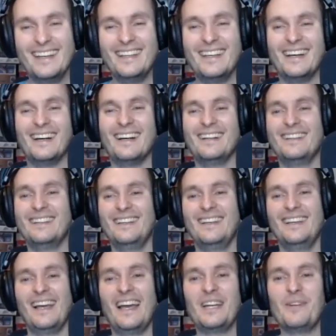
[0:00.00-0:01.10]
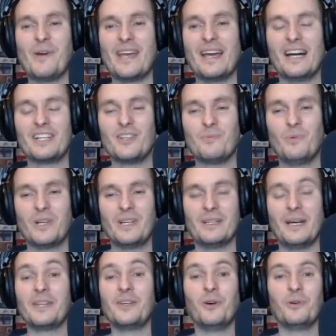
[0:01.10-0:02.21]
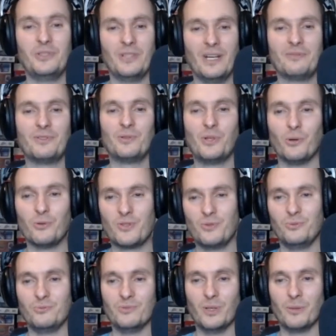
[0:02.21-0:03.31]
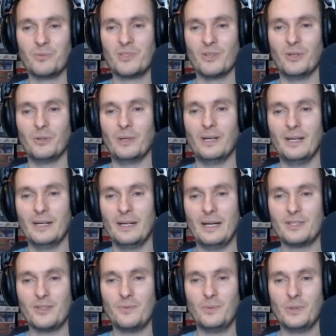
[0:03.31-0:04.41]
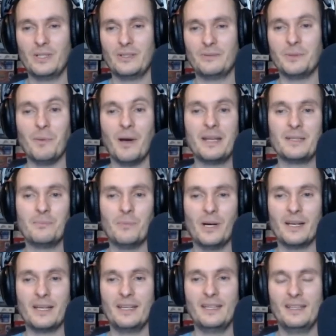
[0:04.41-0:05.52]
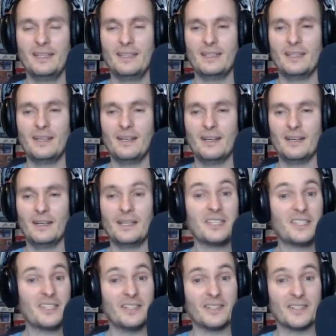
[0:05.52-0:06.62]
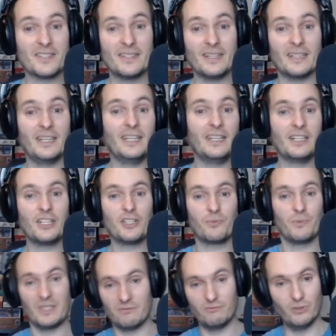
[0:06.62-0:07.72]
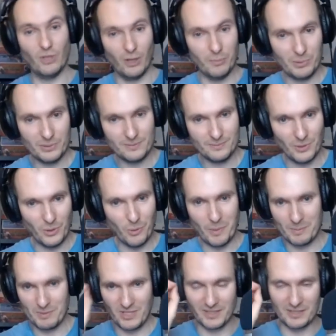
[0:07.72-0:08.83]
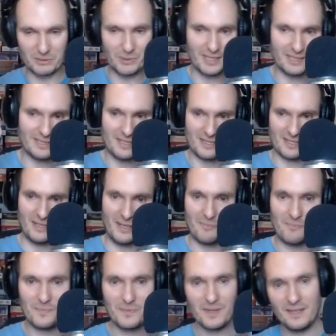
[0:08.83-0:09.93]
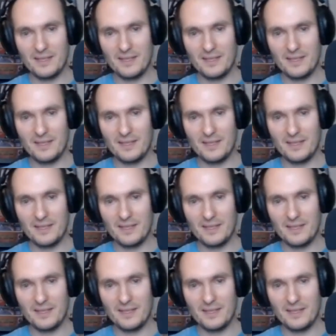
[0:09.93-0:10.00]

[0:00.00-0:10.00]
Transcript: Yeah. Anyway, I just want to, I know you have to go soon, Rob. So uh, I just want to remind my uh, listeners that English with Rob, hope I'm saying it right this time.